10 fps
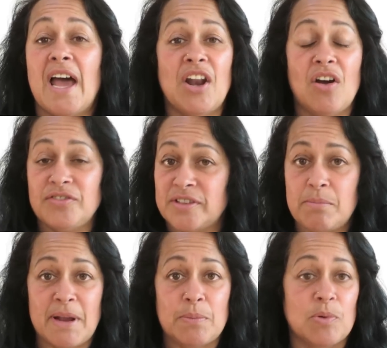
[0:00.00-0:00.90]
And after
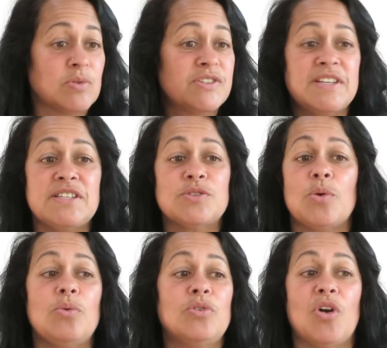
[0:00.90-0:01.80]
the menopause, this
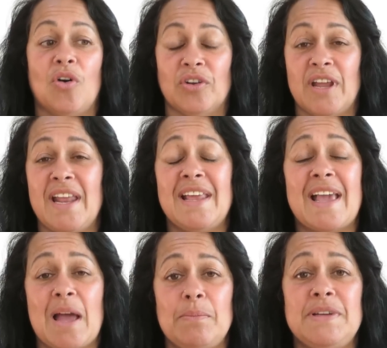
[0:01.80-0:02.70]
is all gone and it
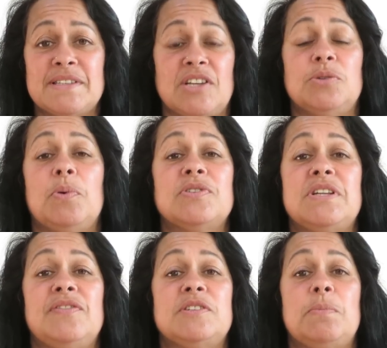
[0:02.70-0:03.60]
can be such a
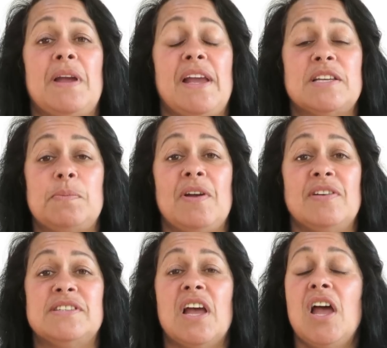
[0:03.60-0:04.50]
positive
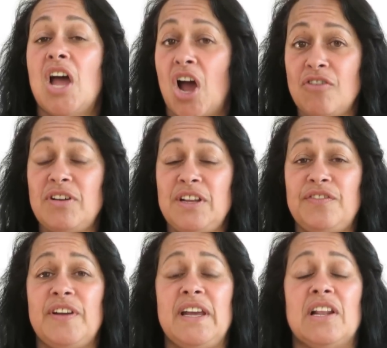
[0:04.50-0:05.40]
experience. I really
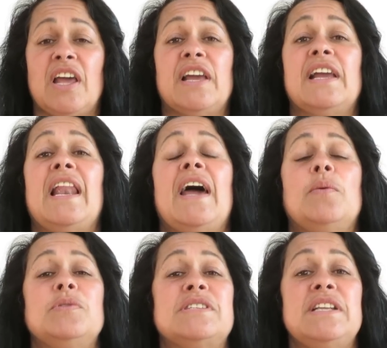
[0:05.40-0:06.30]
feel like a
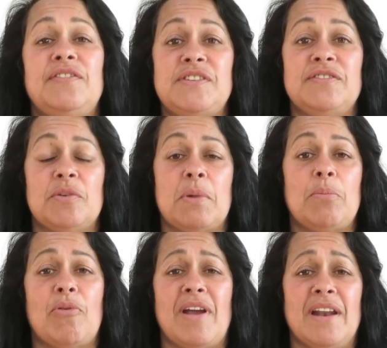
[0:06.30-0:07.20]
cloud was lifted from
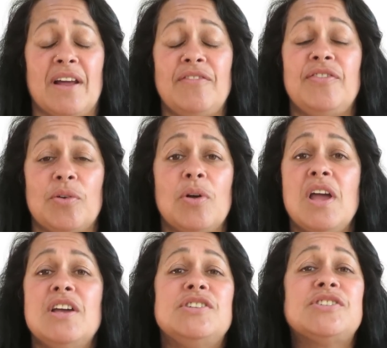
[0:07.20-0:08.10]
my brain and I feel
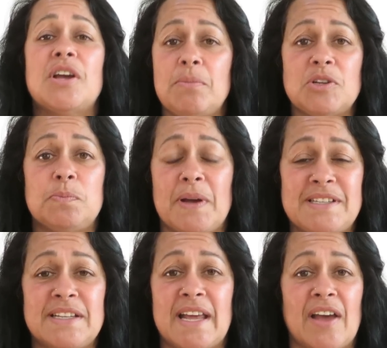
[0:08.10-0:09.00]
so much
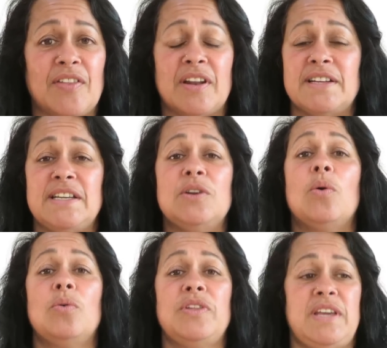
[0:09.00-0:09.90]
better now than I did in
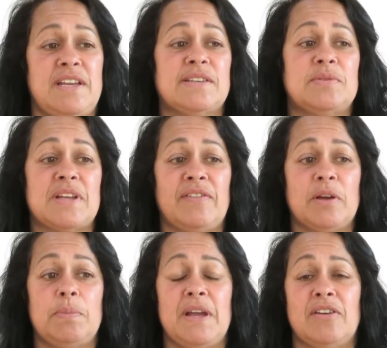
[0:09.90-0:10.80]
all the years I was
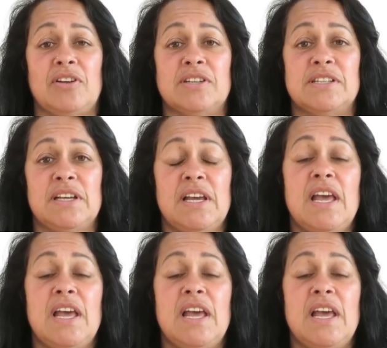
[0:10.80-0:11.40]
having a period.